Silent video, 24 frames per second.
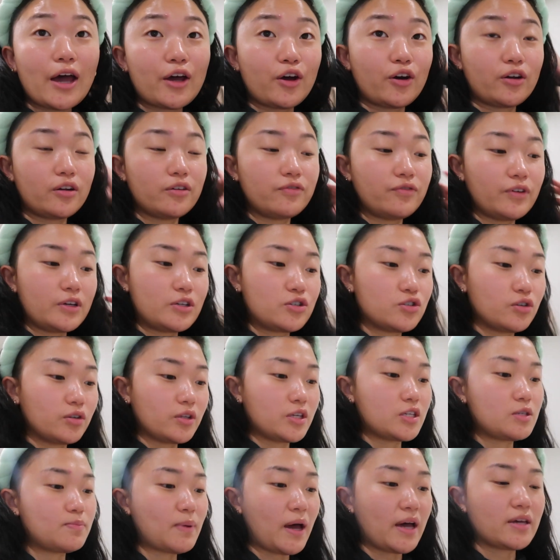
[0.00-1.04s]
I got a facial
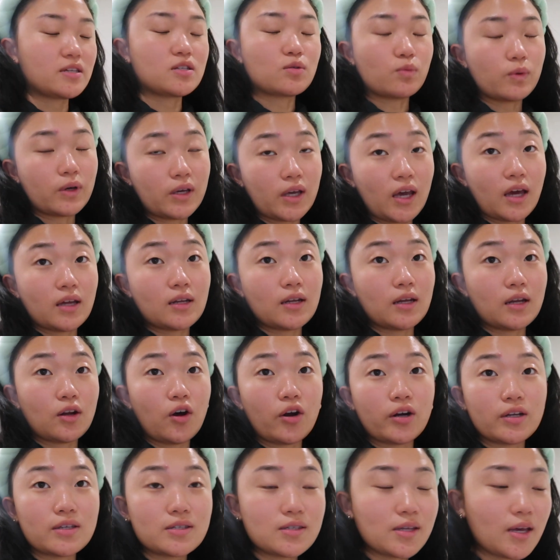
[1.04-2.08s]
this past weekend, and
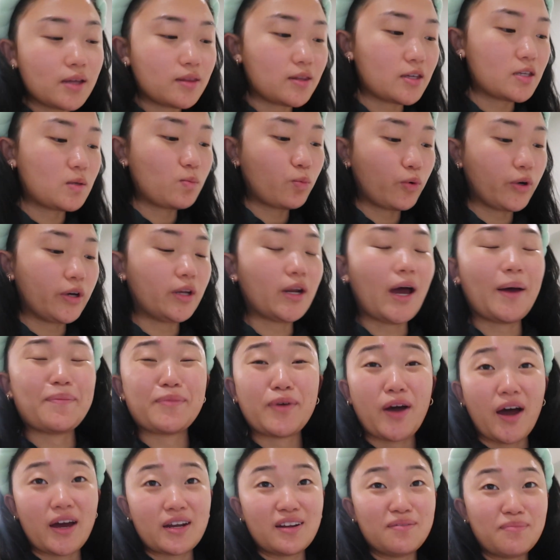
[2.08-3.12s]
honestly at this point
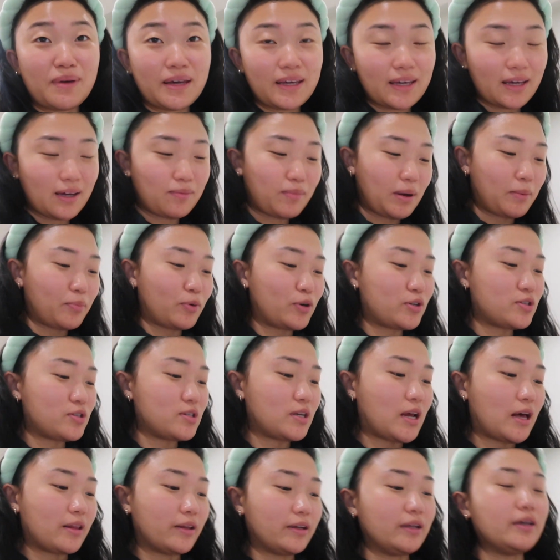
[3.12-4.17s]
I'm kind of making it my
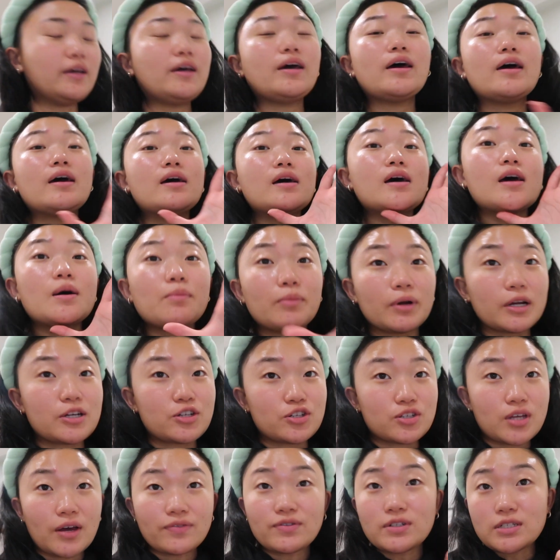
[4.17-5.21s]
personality, but I
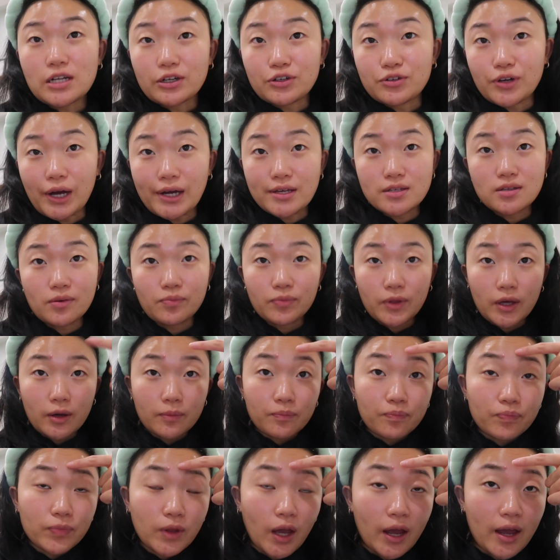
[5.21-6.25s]
just have to tell you guys something.
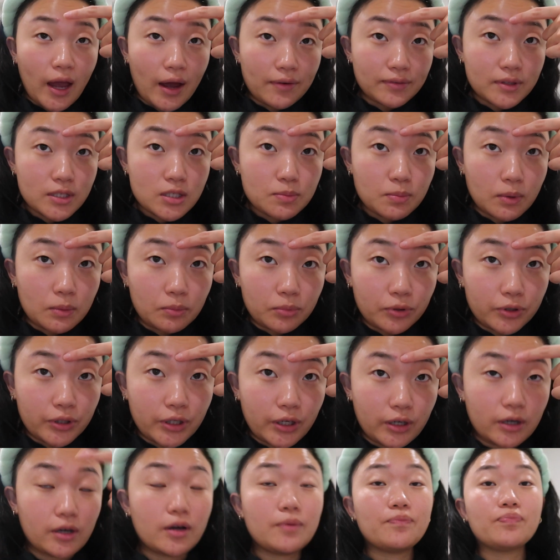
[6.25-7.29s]
I have this pimple
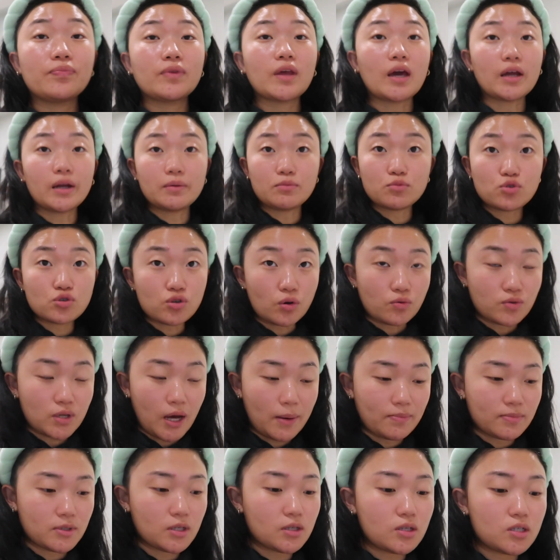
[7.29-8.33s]
here and I'm so
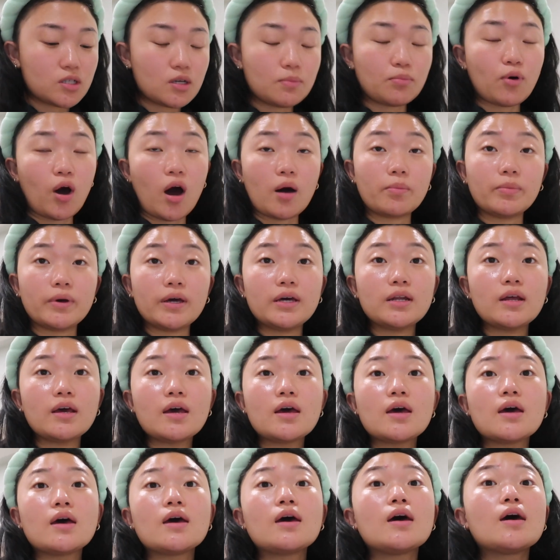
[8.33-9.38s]
tempted to pop it,
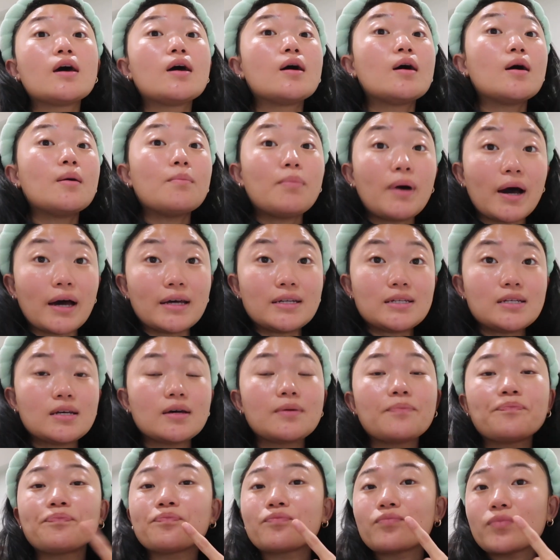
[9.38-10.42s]
but
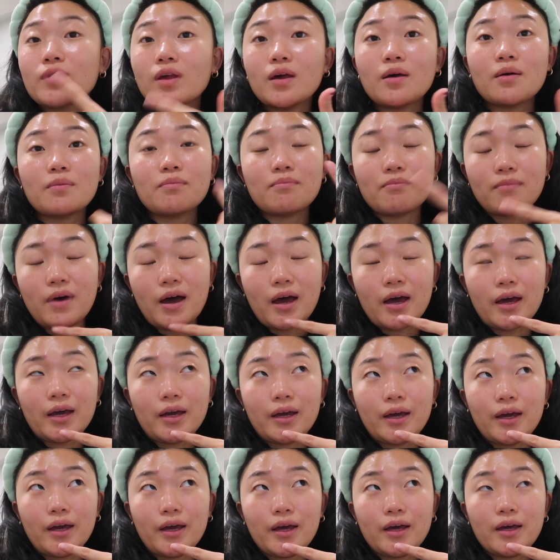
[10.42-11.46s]

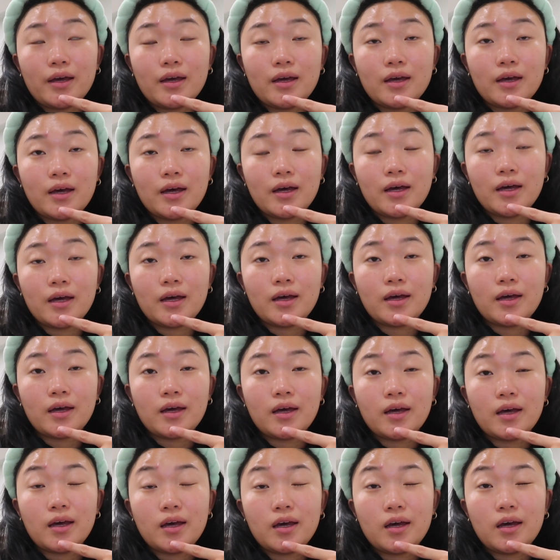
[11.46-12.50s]
my
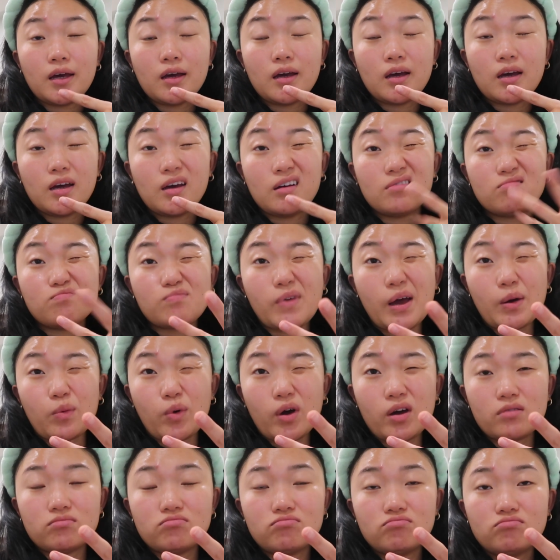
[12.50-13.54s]

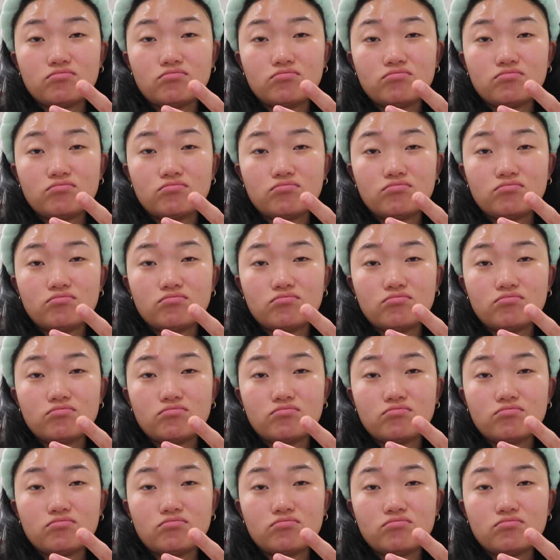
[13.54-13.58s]
what?